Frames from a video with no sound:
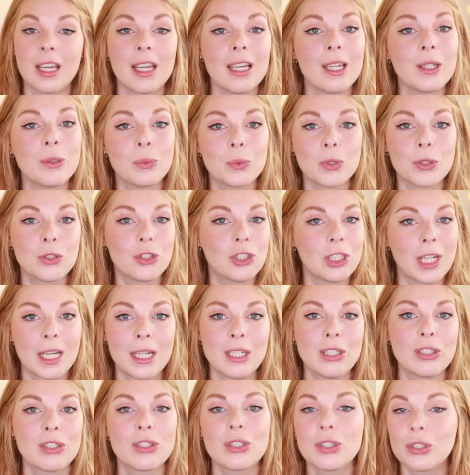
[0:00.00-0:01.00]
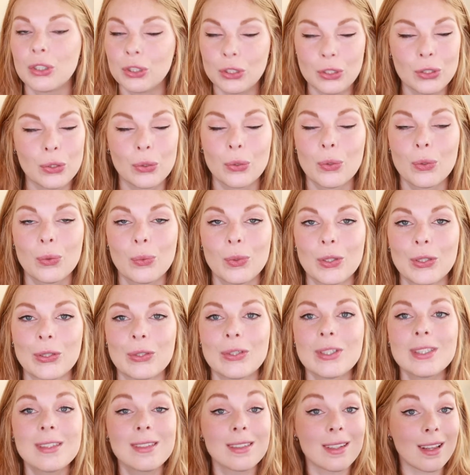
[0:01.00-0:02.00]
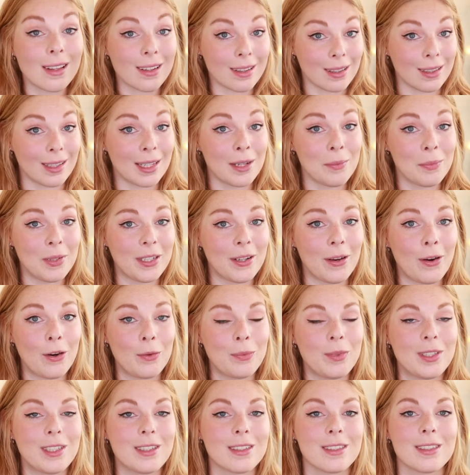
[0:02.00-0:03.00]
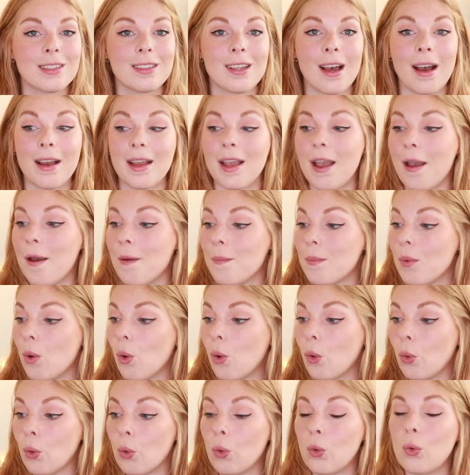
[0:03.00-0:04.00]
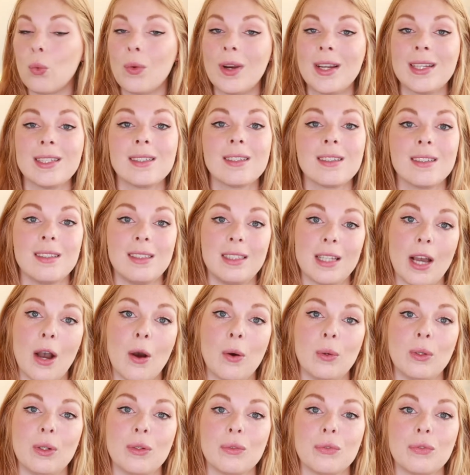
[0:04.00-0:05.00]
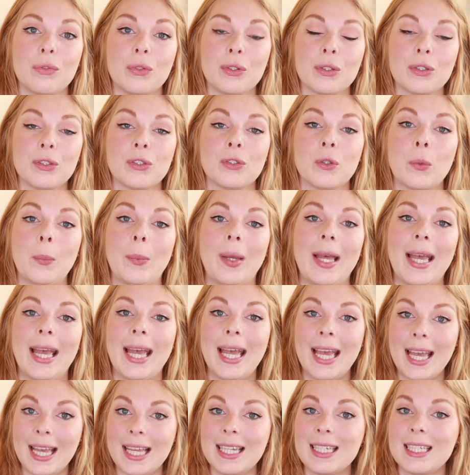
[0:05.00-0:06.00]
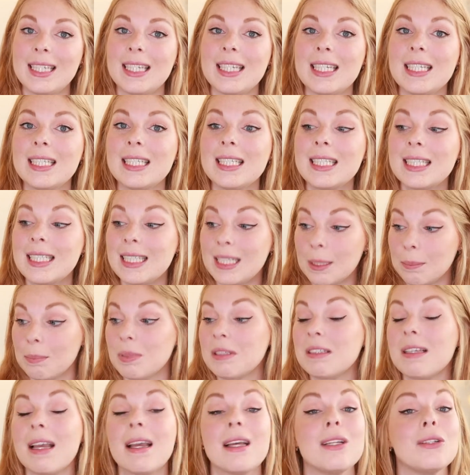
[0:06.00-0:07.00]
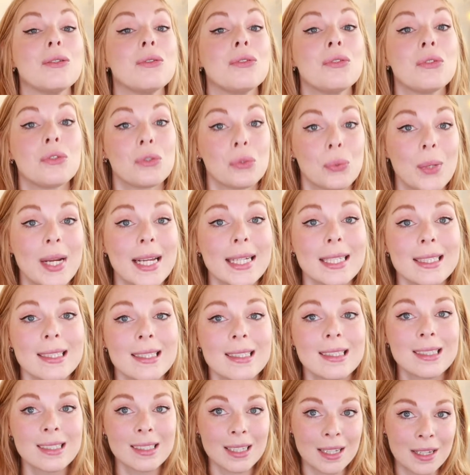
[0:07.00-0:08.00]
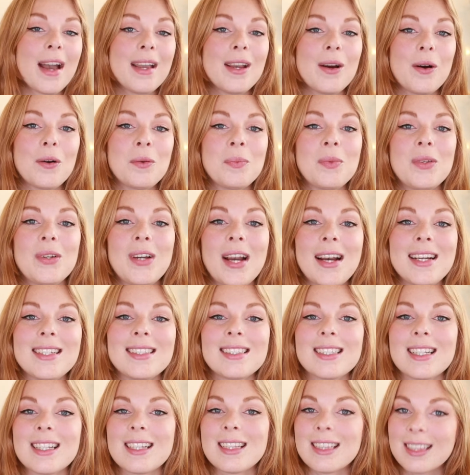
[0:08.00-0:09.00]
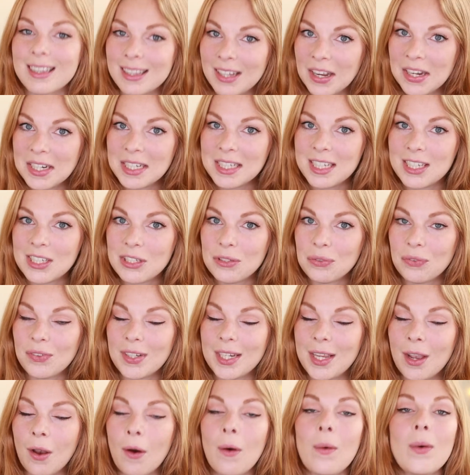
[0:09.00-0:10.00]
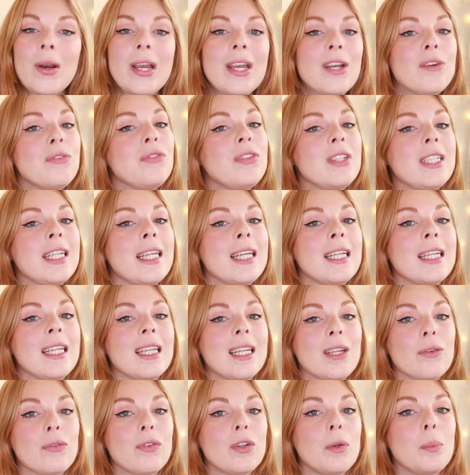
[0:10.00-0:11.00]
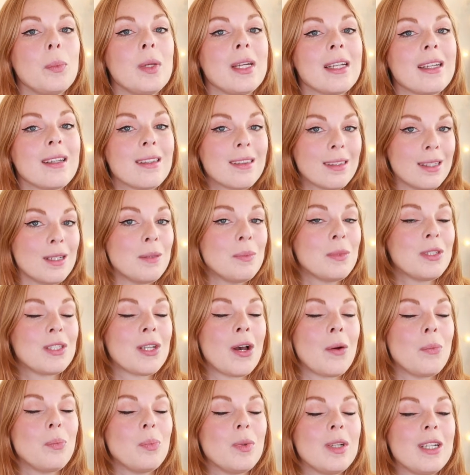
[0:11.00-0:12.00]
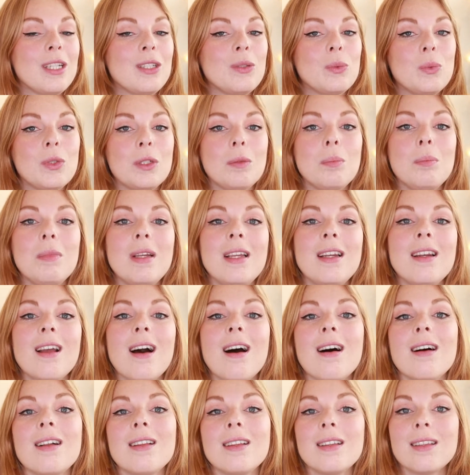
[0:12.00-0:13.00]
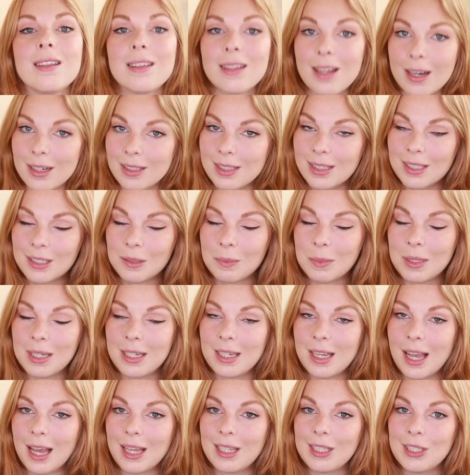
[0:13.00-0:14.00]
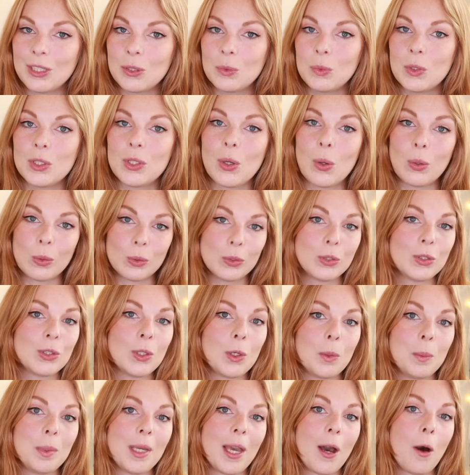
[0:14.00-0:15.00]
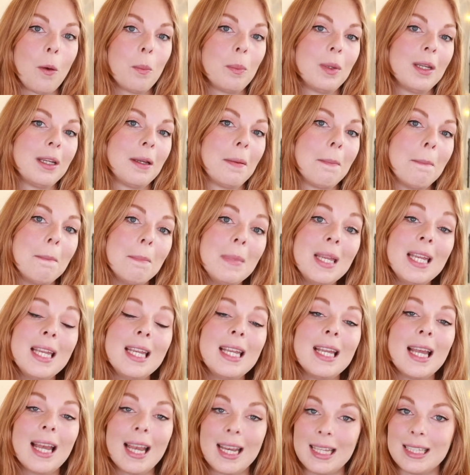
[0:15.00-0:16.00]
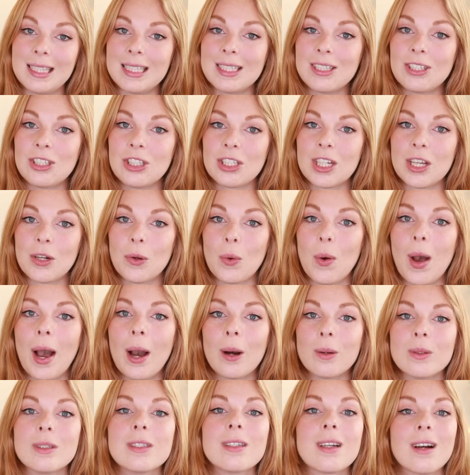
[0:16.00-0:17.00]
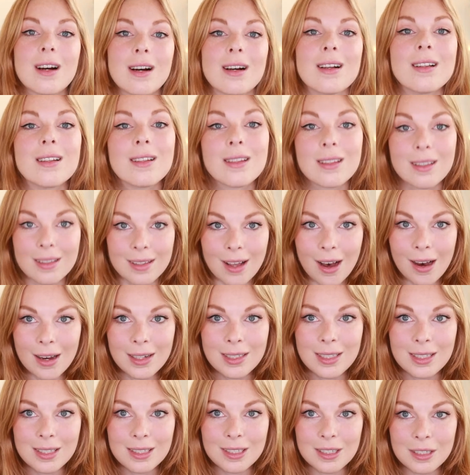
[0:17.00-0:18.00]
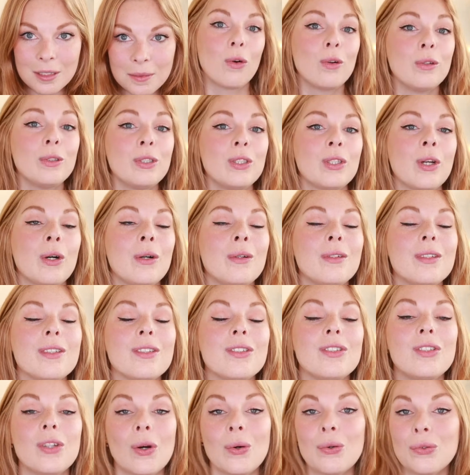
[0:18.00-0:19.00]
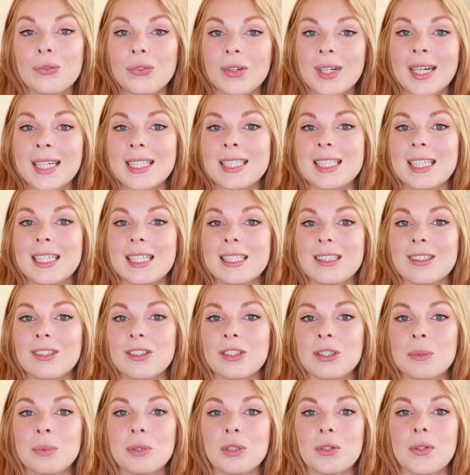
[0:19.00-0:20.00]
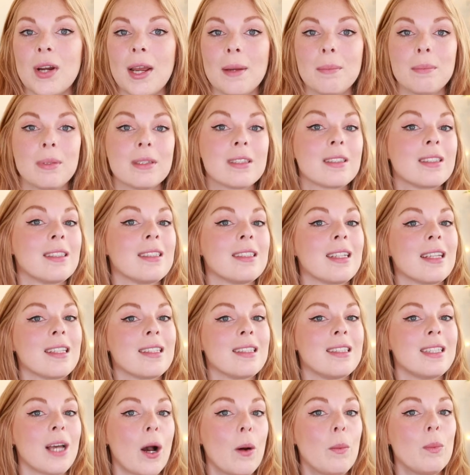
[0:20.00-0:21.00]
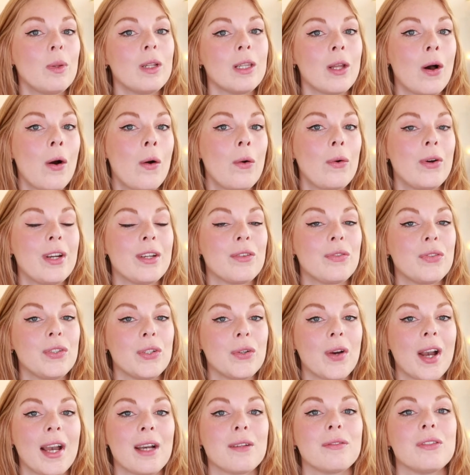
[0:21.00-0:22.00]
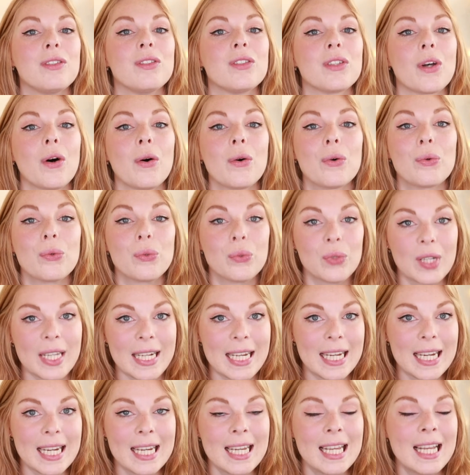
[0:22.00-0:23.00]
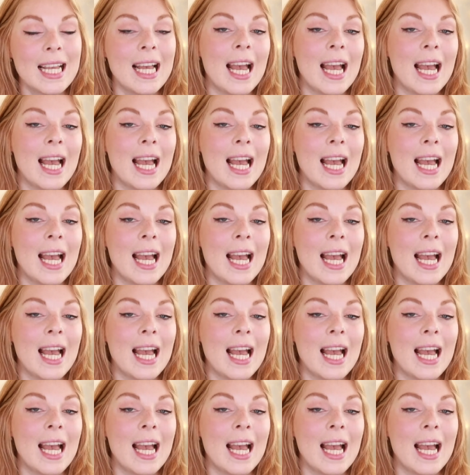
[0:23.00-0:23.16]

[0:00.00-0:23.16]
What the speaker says: it will change your world. Let me know, because I am always down for some handy tips and tricks. I hope you guys liked this video. If you did, give it a big thumbs up. It would mean a lot to me and you would also be helping me and this channel out a lot. Also, don't forget to hit the subscribe button down below if you haven't already,